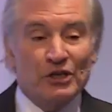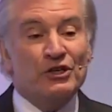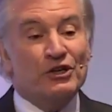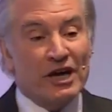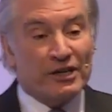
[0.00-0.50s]

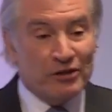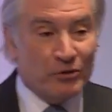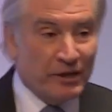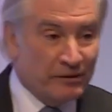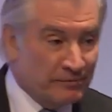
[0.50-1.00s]
You're not going to
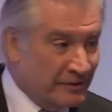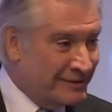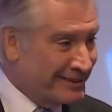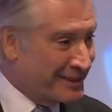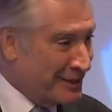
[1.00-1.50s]
win.
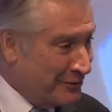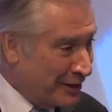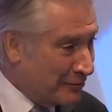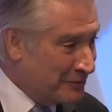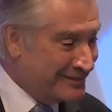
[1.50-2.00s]
Give it up.